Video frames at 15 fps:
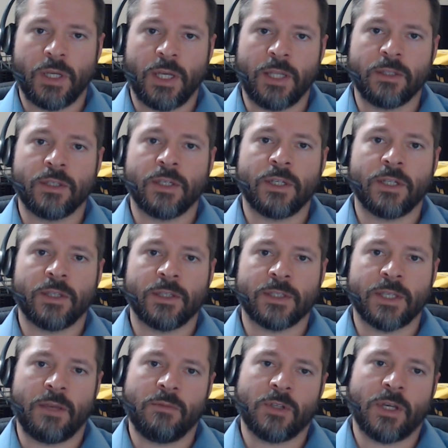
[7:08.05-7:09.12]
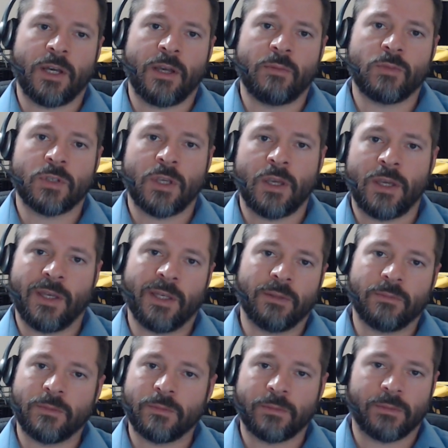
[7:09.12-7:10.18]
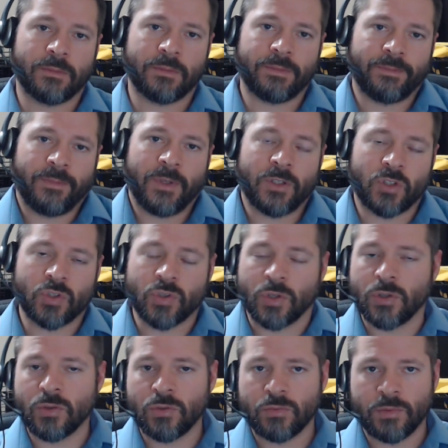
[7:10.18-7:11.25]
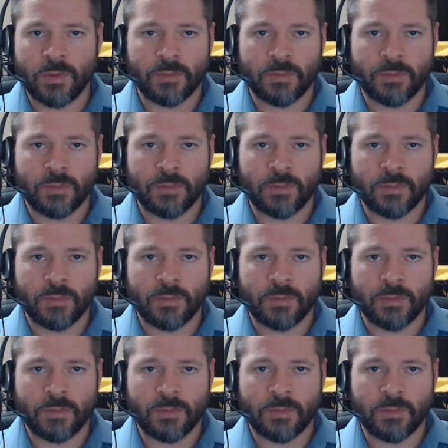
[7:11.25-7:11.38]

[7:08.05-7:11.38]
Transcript: and then at the same time say it's true,